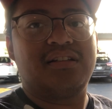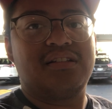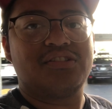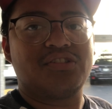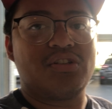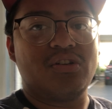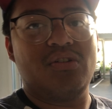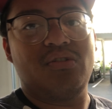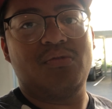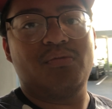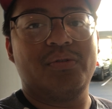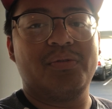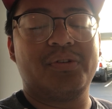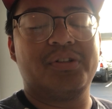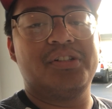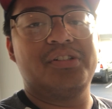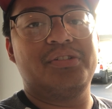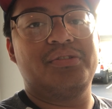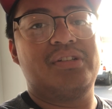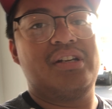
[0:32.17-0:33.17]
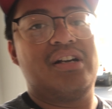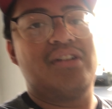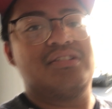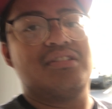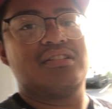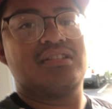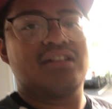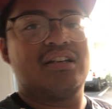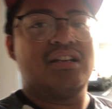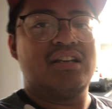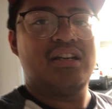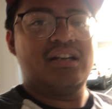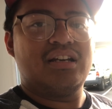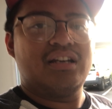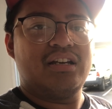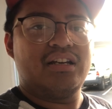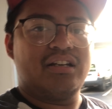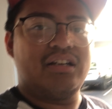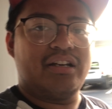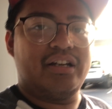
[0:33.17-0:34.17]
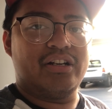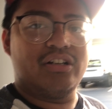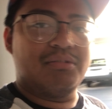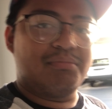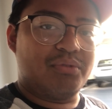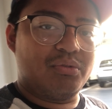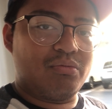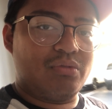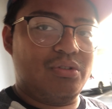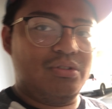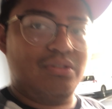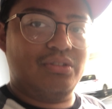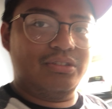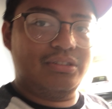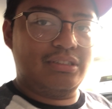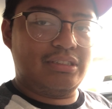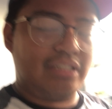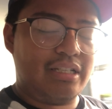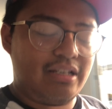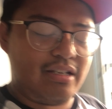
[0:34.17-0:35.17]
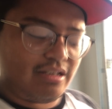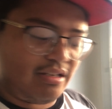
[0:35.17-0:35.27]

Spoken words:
So what we're gonna do now is air up the rollers